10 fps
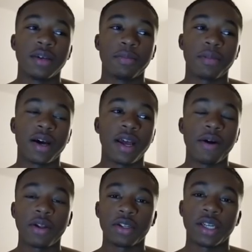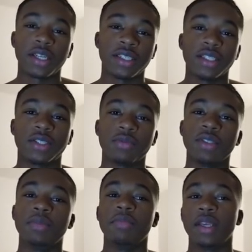my how I look at it, it's
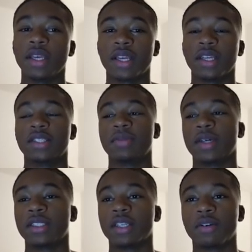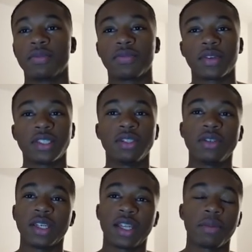really me against myself because you
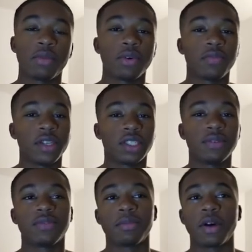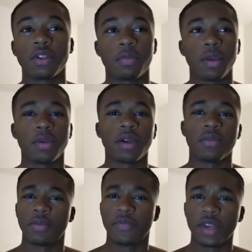can get like motivation from other people, like
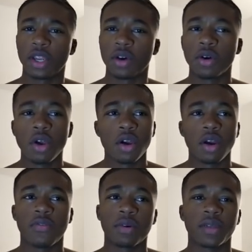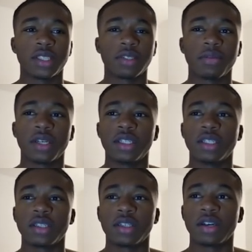from a video or from like
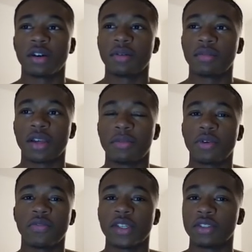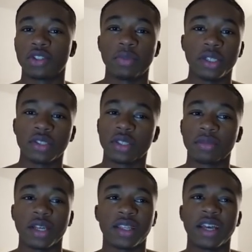somebody, um, like a motivational speech or
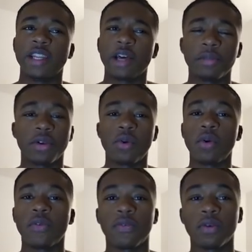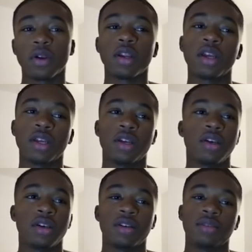something like that, and that'd be cool for
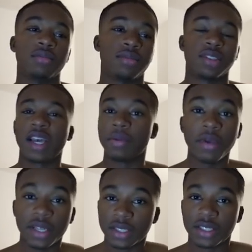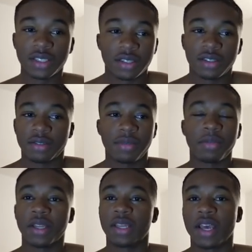10 minutes,
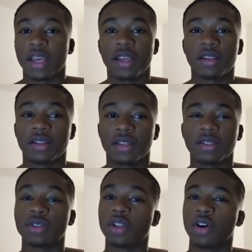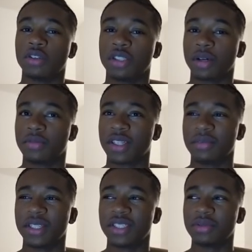maybe a day. That was a long jump, 10
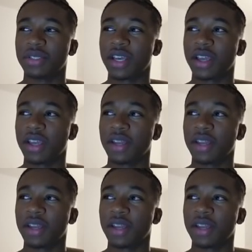minutes to a day.